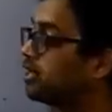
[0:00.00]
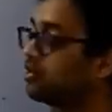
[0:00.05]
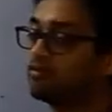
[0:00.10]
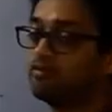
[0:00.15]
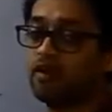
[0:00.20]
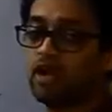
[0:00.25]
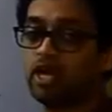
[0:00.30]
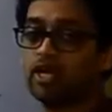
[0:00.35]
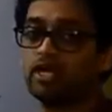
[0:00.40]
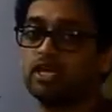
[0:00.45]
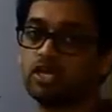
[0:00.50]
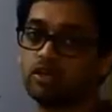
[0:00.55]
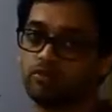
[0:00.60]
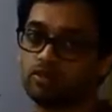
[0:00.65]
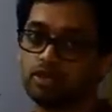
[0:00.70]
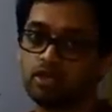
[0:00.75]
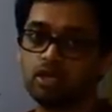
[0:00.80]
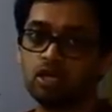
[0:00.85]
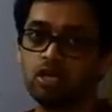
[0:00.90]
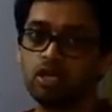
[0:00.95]
define
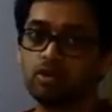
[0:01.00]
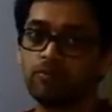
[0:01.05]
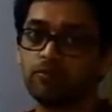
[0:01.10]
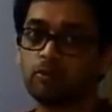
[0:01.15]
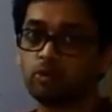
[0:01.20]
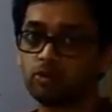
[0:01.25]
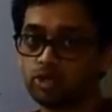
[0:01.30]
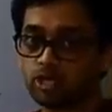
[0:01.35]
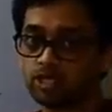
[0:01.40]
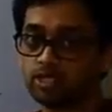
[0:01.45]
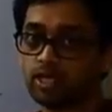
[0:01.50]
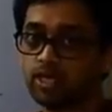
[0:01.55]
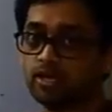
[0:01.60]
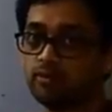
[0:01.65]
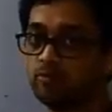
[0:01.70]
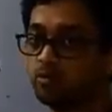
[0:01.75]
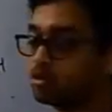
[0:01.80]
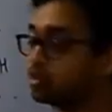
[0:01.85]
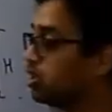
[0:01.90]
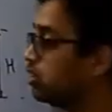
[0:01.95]
our projectile
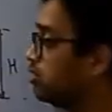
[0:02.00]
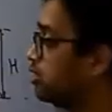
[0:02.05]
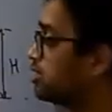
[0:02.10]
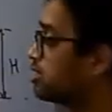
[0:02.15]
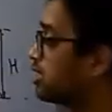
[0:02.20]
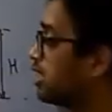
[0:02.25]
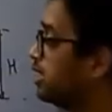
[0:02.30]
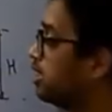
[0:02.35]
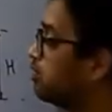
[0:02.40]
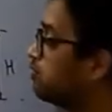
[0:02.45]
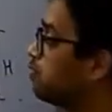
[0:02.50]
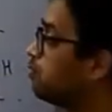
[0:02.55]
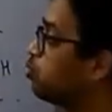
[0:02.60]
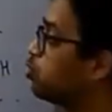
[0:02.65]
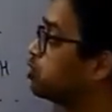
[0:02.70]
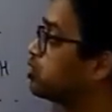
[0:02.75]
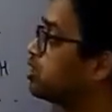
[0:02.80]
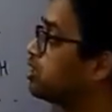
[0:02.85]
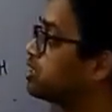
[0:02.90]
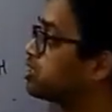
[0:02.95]
motion. This kind of a
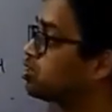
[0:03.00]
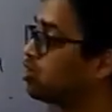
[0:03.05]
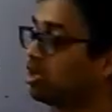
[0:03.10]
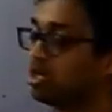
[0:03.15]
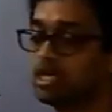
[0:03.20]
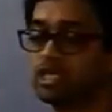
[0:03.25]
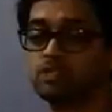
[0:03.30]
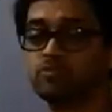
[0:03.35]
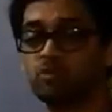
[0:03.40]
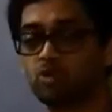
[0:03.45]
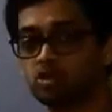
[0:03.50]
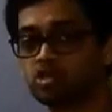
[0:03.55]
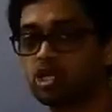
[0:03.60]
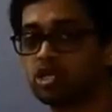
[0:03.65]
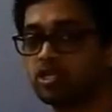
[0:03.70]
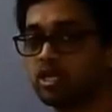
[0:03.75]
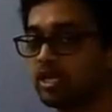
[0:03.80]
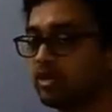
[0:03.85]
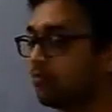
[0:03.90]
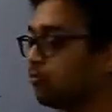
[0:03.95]
motion is called as
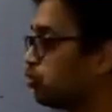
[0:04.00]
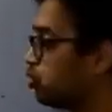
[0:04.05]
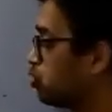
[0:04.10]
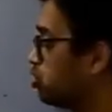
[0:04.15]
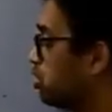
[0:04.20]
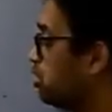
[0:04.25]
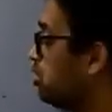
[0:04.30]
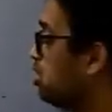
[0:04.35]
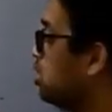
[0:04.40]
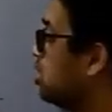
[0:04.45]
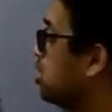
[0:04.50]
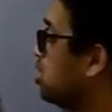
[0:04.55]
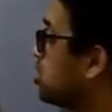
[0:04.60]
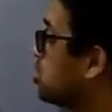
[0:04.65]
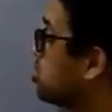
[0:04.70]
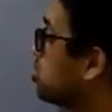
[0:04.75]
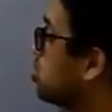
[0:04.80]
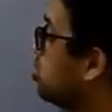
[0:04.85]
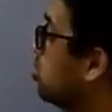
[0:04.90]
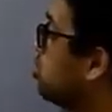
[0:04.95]
projectile motion.
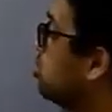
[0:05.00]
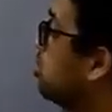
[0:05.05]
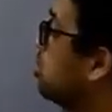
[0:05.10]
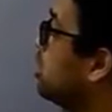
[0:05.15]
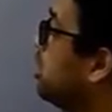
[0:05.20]
So